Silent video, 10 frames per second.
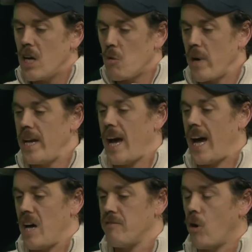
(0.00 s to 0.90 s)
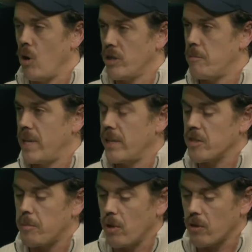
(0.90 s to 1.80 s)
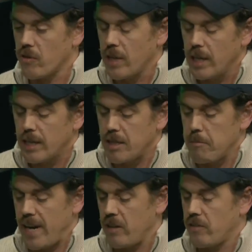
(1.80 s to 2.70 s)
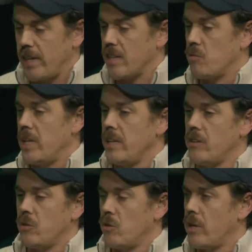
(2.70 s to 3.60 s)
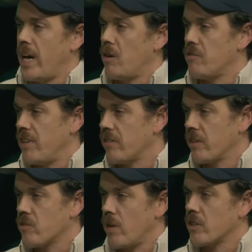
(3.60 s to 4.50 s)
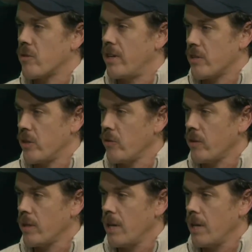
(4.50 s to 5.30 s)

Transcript: We have all the building blocks. The main thing that we need to do now is fixing structural issues.